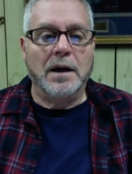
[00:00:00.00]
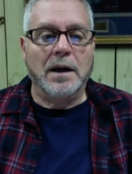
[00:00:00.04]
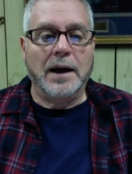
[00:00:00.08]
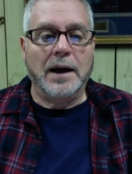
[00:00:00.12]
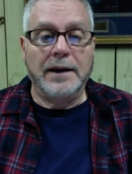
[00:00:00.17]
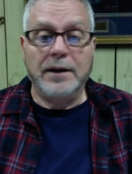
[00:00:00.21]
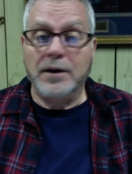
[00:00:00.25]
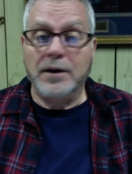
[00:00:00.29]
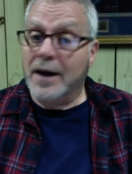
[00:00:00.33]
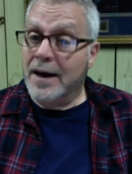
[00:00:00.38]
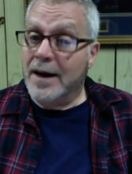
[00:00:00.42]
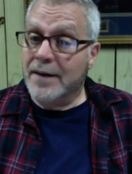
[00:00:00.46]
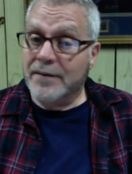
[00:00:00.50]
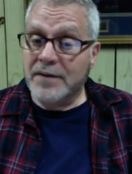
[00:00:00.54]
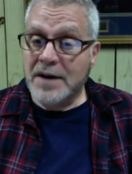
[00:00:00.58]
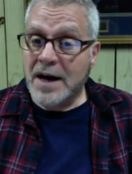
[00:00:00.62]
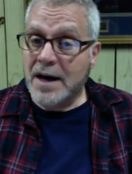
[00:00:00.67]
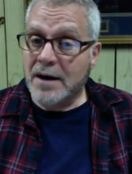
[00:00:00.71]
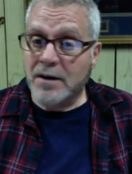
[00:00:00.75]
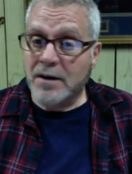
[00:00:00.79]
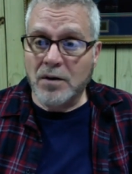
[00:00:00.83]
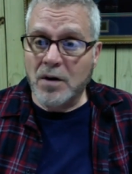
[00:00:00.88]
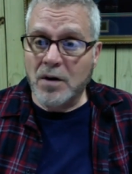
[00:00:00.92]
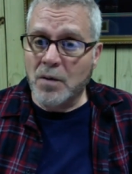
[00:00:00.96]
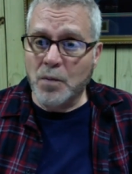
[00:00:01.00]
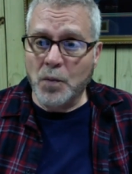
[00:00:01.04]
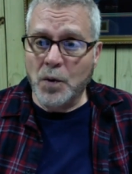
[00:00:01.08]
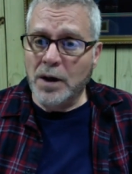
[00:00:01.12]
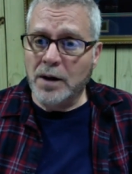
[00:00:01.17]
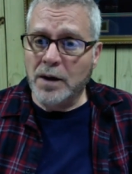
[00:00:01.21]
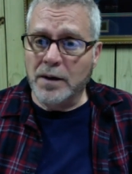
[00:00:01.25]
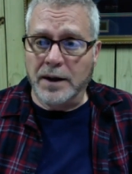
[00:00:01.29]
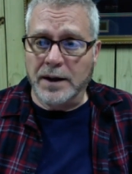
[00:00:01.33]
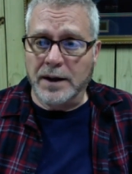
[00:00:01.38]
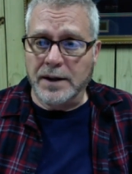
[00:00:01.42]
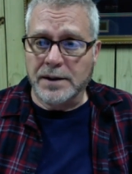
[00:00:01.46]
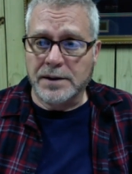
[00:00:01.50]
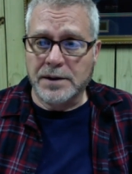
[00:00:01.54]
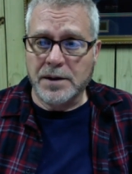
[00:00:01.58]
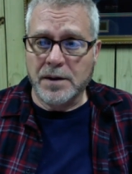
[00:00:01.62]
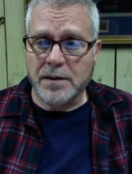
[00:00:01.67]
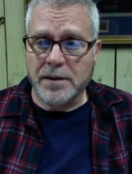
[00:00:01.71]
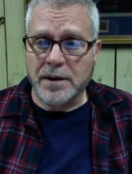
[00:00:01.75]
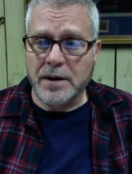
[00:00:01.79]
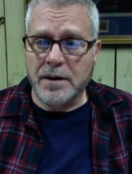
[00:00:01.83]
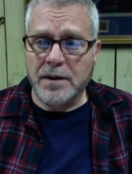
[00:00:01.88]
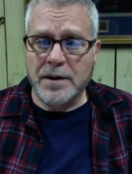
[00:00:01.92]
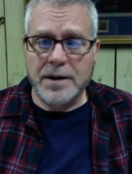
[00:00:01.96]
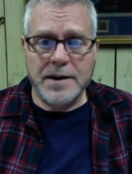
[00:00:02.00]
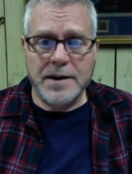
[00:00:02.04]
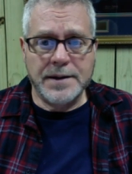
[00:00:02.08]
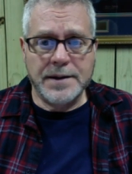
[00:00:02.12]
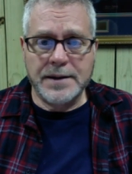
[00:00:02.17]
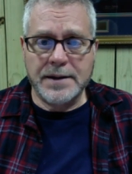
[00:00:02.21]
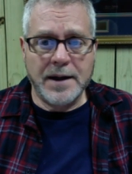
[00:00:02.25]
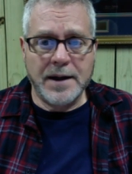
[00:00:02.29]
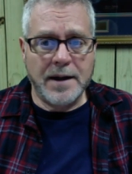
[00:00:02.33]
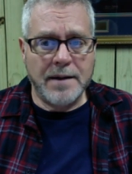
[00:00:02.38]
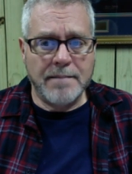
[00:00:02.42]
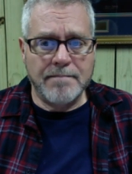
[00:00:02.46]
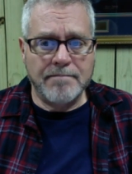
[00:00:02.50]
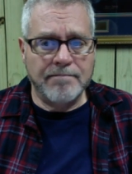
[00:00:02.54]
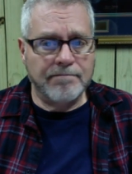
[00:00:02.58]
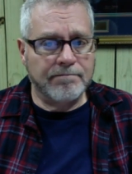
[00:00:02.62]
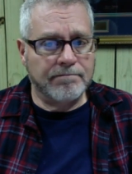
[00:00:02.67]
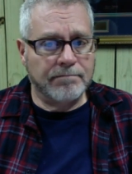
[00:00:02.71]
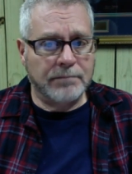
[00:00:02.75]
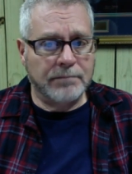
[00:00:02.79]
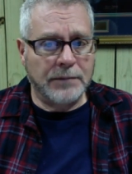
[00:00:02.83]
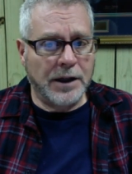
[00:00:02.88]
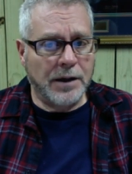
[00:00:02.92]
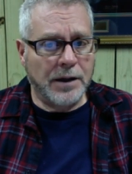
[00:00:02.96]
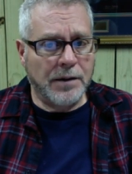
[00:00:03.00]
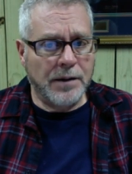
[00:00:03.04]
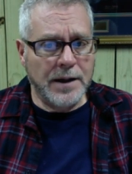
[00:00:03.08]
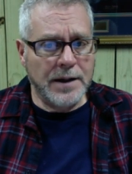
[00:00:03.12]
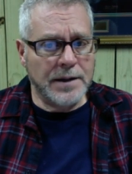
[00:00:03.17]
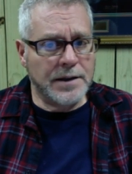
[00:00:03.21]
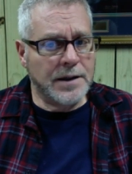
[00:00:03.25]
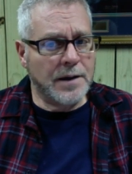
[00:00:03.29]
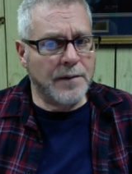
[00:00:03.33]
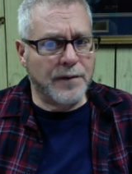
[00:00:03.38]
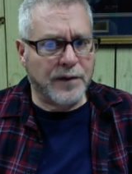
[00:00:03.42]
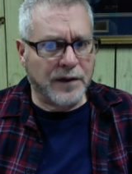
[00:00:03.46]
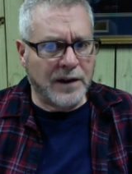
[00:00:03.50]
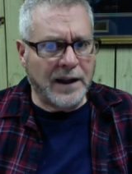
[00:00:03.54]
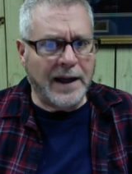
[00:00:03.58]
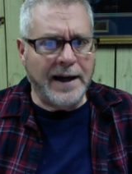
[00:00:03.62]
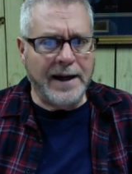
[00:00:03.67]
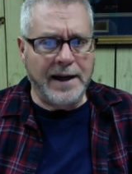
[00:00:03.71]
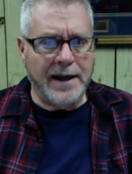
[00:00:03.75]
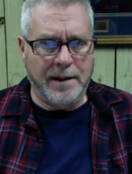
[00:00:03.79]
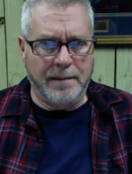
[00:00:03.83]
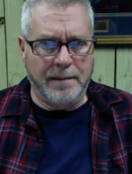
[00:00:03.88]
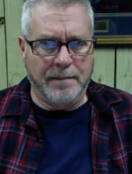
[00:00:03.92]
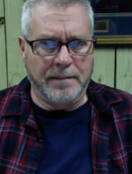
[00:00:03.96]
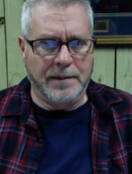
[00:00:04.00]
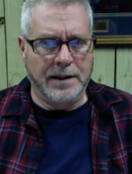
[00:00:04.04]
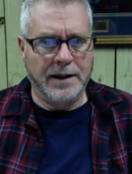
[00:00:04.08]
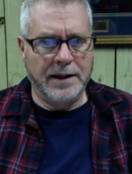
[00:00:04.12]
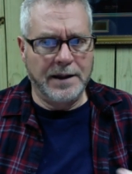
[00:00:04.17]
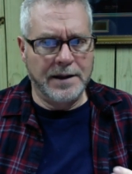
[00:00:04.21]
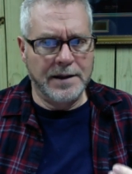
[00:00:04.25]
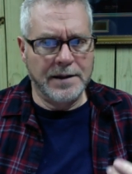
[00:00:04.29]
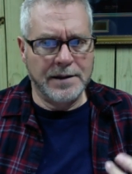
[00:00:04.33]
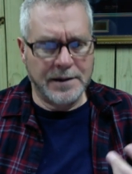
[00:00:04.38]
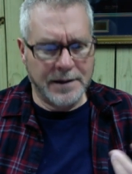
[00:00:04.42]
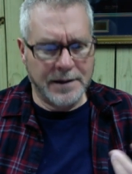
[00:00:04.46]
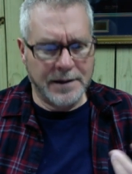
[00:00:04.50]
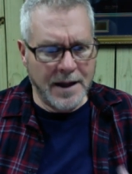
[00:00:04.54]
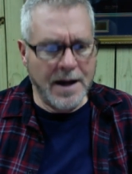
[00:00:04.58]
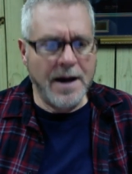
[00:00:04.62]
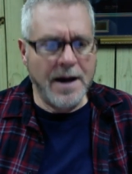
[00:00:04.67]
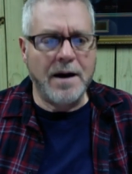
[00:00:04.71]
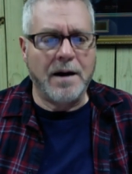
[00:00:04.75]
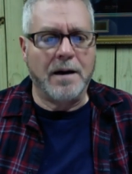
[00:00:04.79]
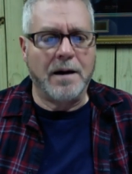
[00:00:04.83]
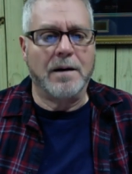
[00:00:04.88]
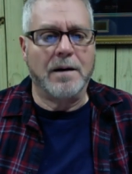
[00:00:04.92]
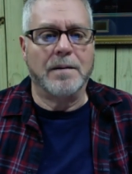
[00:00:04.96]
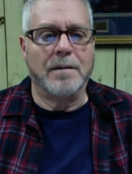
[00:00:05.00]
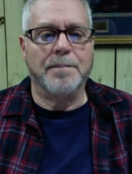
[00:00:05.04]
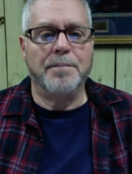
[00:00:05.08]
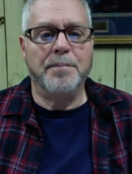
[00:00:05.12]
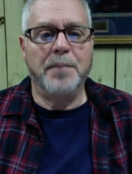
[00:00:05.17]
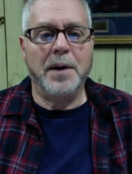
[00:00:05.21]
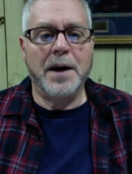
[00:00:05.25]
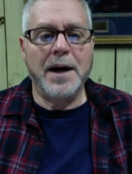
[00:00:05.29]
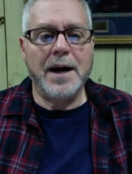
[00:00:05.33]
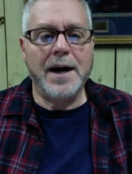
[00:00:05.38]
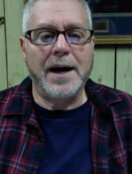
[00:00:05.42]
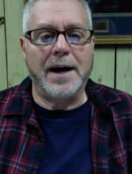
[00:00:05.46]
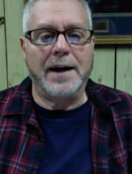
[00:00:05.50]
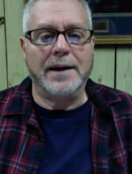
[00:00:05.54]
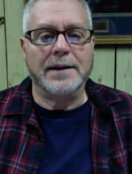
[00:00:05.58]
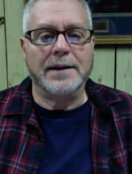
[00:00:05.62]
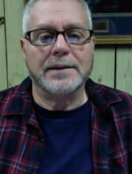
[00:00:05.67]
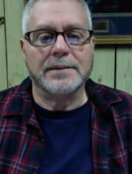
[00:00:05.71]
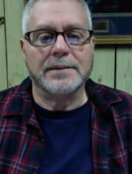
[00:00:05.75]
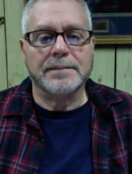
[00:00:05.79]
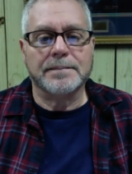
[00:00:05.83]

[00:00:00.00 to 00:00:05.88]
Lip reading: and you have not grown weary. So there is a flame. It is there, but